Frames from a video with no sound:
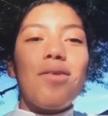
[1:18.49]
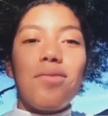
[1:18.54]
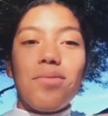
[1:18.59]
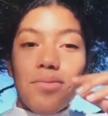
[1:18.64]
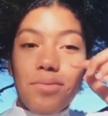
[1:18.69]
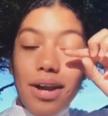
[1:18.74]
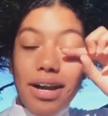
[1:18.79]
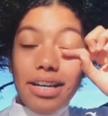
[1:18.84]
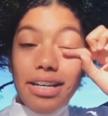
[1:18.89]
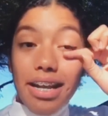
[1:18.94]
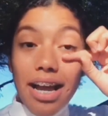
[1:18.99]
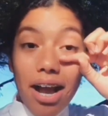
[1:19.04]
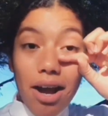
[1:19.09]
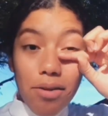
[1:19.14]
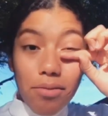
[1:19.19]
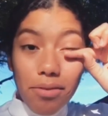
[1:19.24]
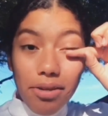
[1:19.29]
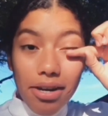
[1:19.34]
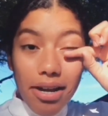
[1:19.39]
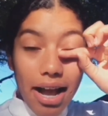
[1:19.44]
Right now
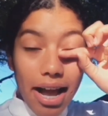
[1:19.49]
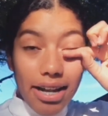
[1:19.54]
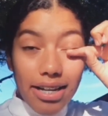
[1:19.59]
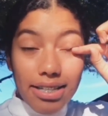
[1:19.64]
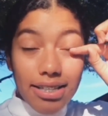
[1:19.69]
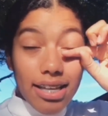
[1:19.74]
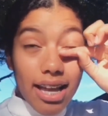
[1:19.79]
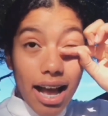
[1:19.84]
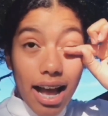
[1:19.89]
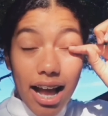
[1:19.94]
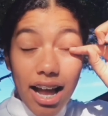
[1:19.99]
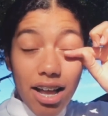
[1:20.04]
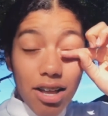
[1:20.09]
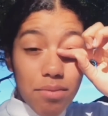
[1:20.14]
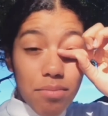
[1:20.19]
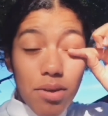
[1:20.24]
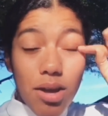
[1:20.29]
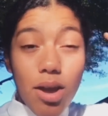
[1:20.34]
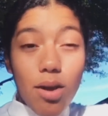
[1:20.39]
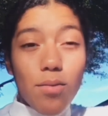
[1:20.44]
we're at a time
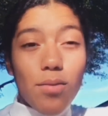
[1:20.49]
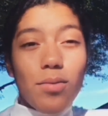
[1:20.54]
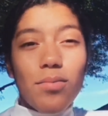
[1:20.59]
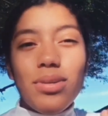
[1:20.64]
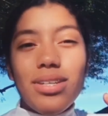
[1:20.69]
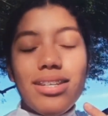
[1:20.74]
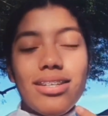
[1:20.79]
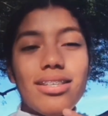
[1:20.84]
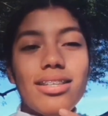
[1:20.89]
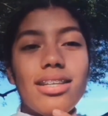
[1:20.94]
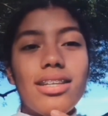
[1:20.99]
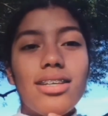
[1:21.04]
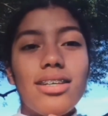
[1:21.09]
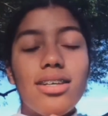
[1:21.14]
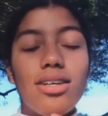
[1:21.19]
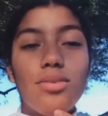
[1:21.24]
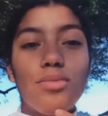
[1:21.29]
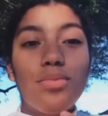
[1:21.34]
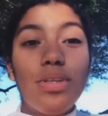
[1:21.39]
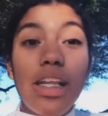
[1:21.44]
where we just need to
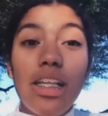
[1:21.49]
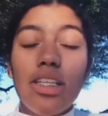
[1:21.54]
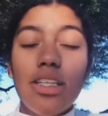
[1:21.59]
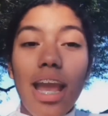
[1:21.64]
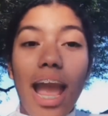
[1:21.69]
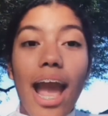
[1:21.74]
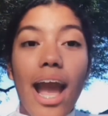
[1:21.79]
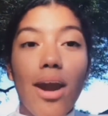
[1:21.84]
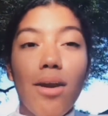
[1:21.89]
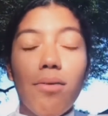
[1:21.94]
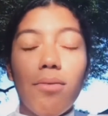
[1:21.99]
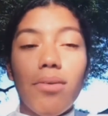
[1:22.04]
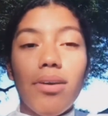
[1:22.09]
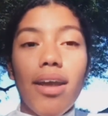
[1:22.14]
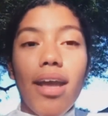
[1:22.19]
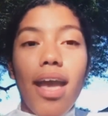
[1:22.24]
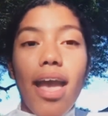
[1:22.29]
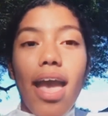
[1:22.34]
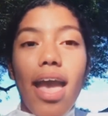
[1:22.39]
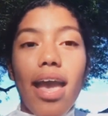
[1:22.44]
reach out,
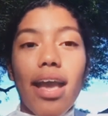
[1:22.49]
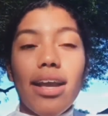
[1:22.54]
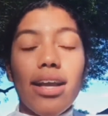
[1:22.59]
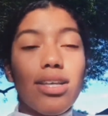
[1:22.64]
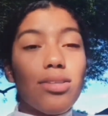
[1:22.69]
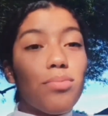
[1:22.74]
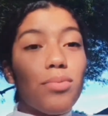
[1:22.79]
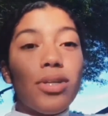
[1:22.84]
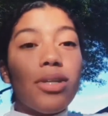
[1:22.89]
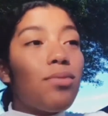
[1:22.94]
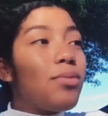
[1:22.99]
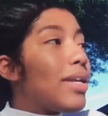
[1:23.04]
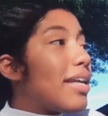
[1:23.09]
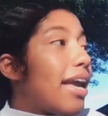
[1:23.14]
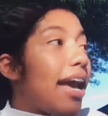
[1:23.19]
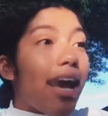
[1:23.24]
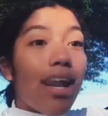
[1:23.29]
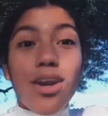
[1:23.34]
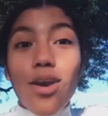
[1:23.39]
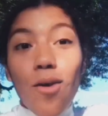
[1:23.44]
because we
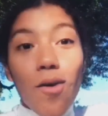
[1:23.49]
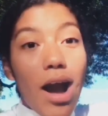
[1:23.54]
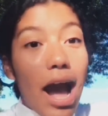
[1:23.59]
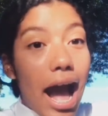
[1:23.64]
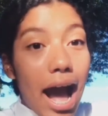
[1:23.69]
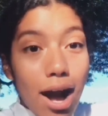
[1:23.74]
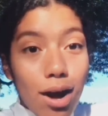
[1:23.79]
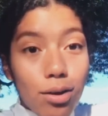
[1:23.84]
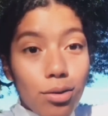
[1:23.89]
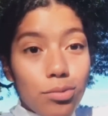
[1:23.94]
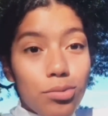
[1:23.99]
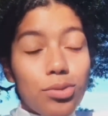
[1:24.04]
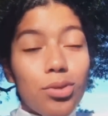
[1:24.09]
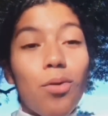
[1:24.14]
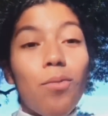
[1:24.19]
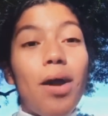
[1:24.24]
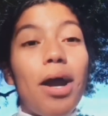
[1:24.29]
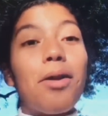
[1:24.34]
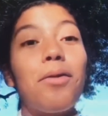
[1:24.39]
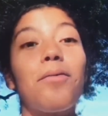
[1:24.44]
can't go out, so
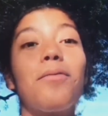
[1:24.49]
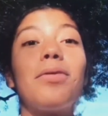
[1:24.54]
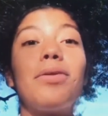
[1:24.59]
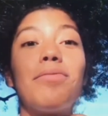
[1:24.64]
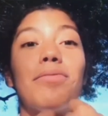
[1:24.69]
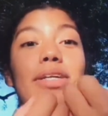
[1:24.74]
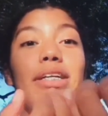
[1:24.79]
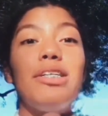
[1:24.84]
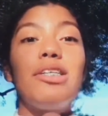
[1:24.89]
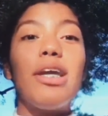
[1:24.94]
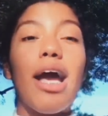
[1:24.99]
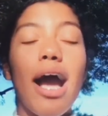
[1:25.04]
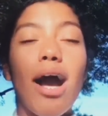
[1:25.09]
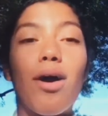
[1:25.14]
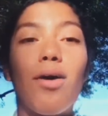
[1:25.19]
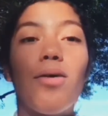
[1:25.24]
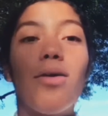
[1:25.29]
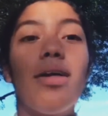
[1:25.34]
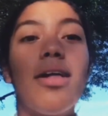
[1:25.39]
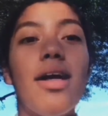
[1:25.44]
why don't we reach
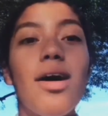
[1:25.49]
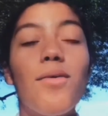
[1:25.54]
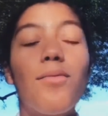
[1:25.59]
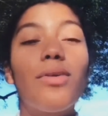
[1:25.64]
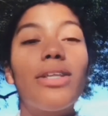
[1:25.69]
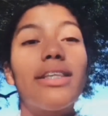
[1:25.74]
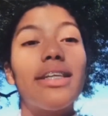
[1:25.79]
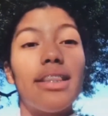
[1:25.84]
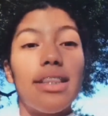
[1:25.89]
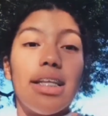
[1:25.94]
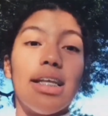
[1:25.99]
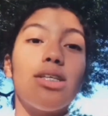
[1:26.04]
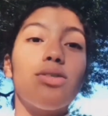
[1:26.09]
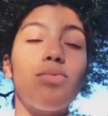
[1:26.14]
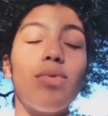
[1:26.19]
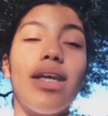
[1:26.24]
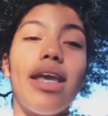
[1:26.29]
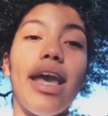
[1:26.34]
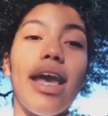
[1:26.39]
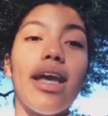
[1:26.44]
out with the things we
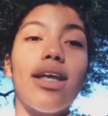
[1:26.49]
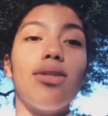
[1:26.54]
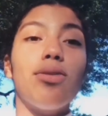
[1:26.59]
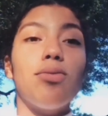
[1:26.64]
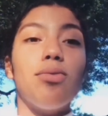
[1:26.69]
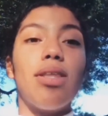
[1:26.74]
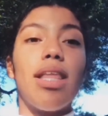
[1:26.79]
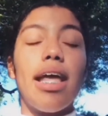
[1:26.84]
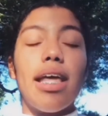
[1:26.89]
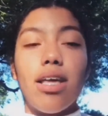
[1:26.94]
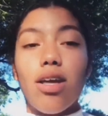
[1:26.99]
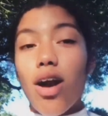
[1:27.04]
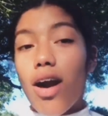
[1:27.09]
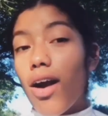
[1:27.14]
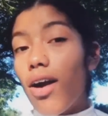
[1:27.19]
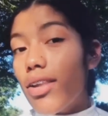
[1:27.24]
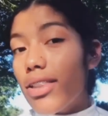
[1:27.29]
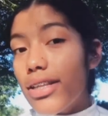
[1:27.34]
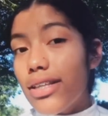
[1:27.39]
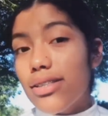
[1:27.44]
can do, like
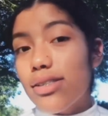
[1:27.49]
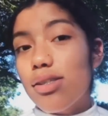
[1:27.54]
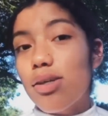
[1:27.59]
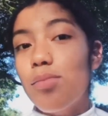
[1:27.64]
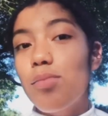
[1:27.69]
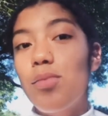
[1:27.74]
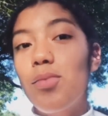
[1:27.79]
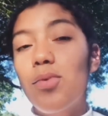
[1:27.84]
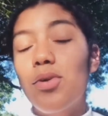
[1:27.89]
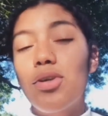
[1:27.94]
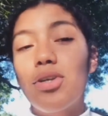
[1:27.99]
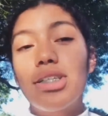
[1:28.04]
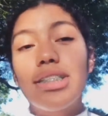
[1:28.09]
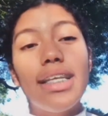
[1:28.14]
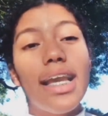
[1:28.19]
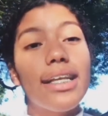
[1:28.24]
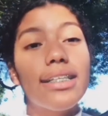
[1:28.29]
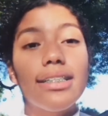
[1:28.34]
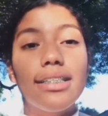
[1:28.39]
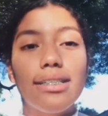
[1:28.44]
calling someone or
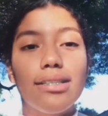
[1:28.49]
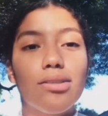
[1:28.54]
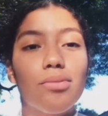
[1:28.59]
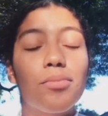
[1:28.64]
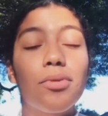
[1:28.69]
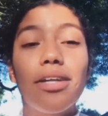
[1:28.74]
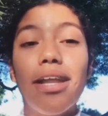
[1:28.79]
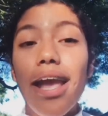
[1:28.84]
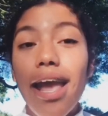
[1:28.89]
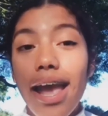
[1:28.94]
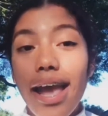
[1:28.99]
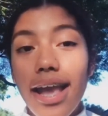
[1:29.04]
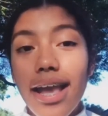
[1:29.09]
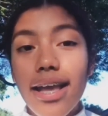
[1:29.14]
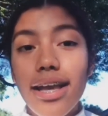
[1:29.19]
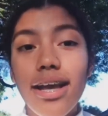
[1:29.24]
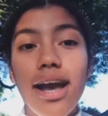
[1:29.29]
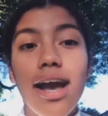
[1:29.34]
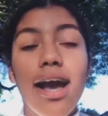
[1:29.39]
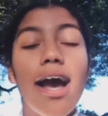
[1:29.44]
texting someone,
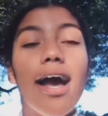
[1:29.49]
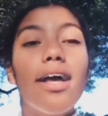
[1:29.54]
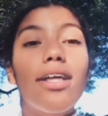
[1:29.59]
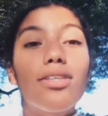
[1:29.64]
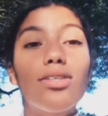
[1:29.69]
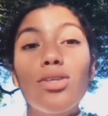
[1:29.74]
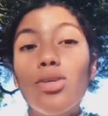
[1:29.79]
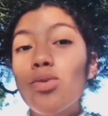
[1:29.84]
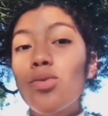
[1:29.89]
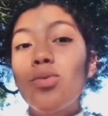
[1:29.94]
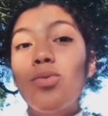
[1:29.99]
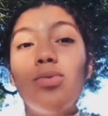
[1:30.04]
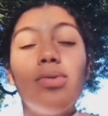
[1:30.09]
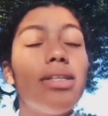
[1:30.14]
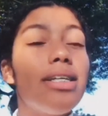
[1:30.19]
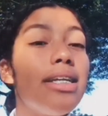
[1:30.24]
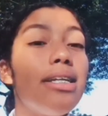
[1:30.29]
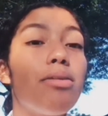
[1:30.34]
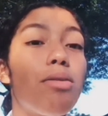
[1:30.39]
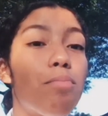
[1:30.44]
hey, do you
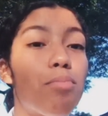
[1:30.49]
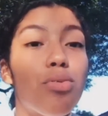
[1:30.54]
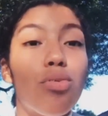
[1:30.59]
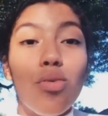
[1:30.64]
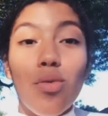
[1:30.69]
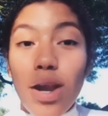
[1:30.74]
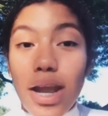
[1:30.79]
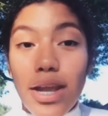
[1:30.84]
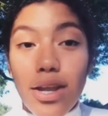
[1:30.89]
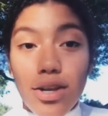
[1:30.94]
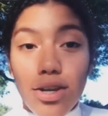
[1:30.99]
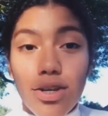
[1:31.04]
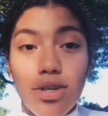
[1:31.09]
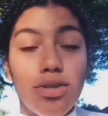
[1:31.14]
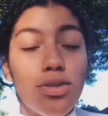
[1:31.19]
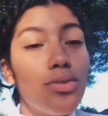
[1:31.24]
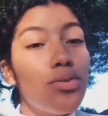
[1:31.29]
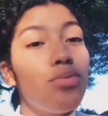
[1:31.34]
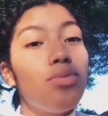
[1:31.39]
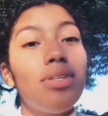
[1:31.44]
need prayer,
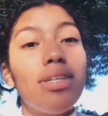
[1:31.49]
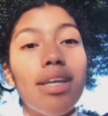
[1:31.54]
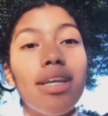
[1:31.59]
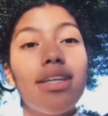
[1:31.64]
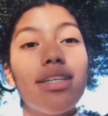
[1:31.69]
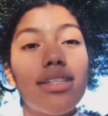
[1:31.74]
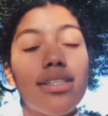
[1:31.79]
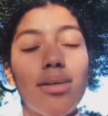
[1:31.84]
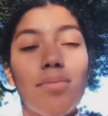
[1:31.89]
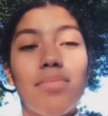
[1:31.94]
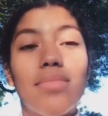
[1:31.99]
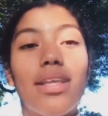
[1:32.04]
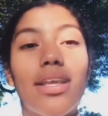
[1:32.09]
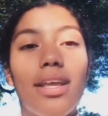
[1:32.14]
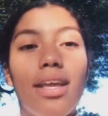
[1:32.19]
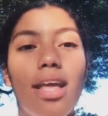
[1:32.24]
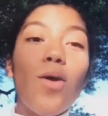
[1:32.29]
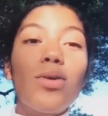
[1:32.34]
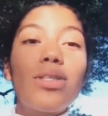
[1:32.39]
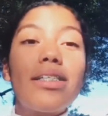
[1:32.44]
do you need something?
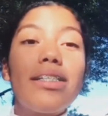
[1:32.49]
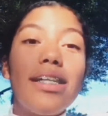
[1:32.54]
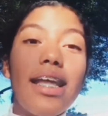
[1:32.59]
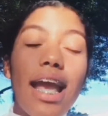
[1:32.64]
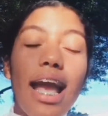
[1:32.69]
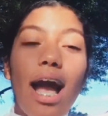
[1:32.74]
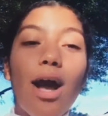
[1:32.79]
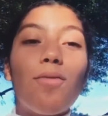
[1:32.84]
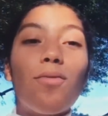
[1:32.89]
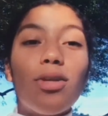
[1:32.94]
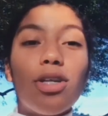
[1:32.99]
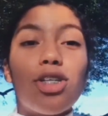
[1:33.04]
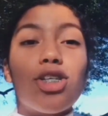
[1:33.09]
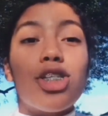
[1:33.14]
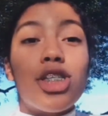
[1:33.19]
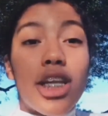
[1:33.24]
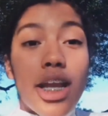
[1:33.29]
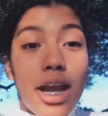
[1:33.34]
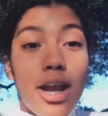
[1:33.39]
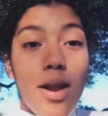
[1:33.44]
So today I want to
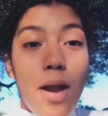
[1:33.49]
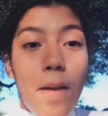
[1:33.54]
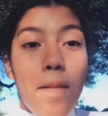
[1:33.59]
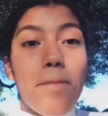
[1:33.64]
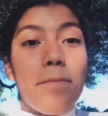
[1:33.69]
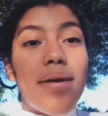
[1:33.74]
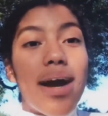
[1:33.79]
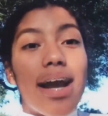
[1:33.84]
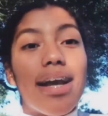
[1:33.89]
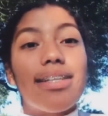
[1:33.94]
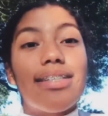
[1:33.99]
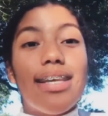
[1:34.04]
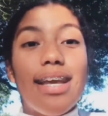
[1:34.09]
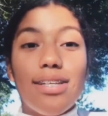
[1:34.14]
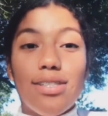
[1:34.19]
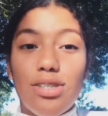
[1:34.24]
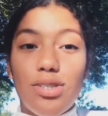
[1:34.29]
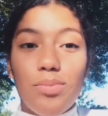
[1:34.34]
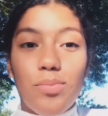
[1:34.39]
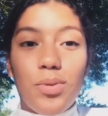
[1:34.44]
share my
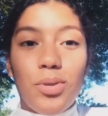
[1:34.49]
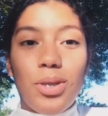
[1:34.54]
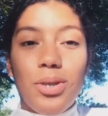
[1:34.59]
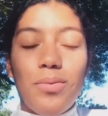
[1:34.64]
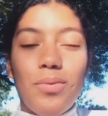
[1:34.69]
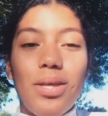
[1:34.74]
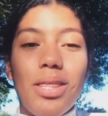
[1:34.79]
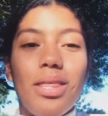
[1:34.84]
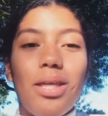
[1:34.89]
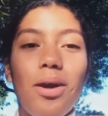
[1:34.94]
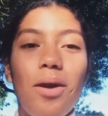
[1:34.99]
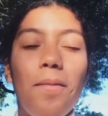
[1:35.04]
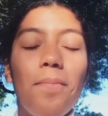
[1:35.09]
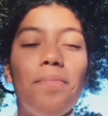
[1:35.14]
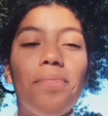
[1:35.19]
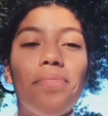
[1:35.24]
testimony with y'all.